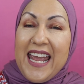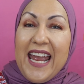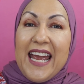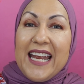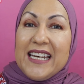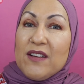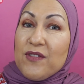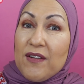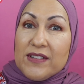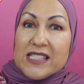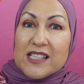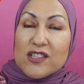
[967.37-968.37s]
And if you
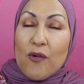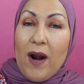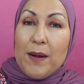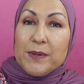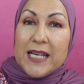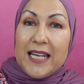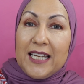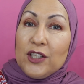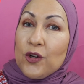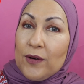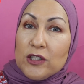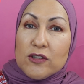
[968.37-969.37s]
haven't subscribed yet
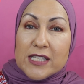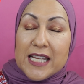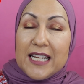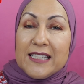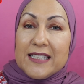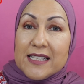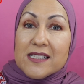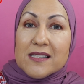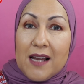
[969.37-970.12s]
and you're interested in this